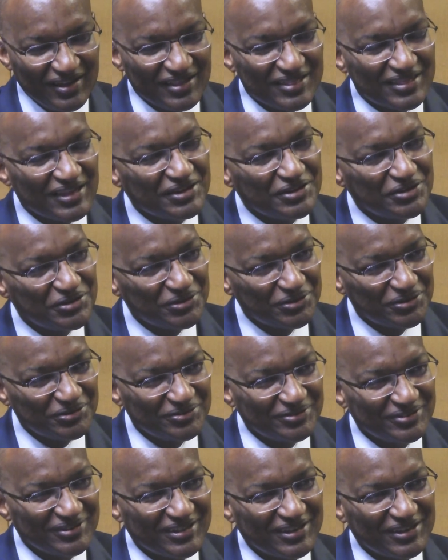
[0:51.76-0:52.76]
Thank you.
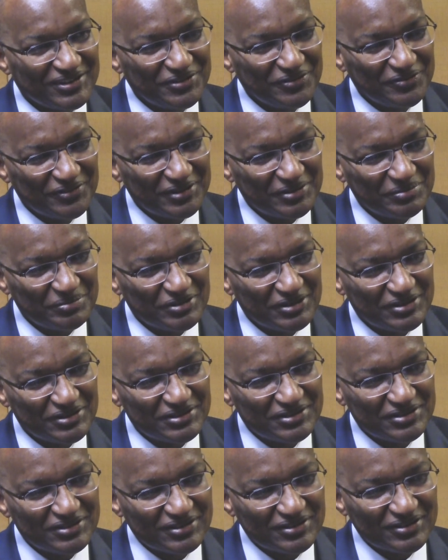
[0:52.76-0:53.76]
Thank you very
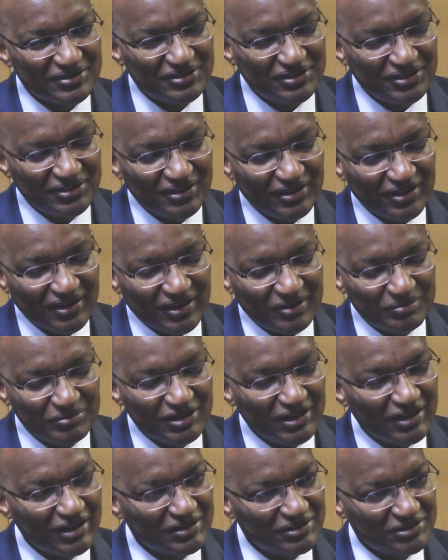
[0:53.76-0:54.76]
much. I'm
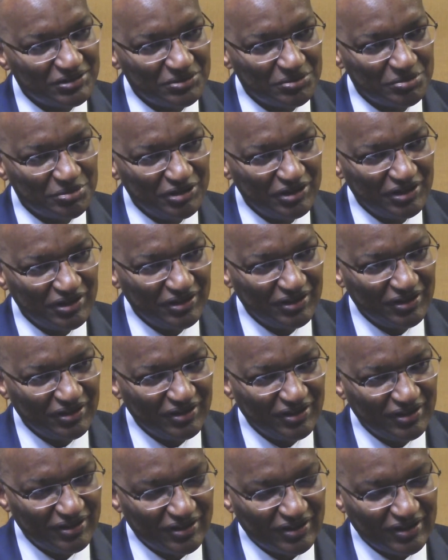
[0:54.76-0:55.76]
delighted to
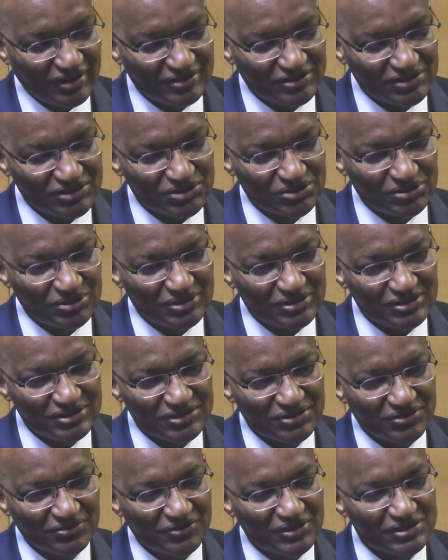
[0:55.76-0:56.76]
be at SOAS
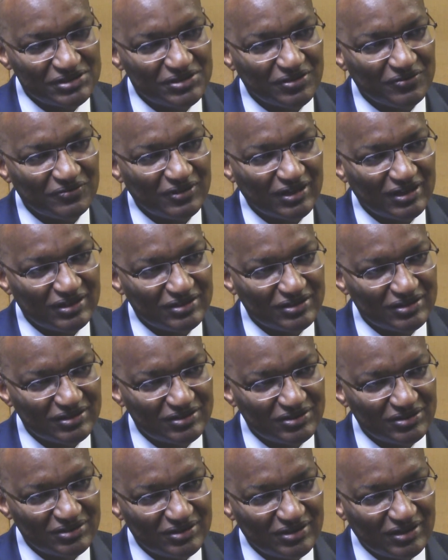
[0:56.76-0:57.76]
University of London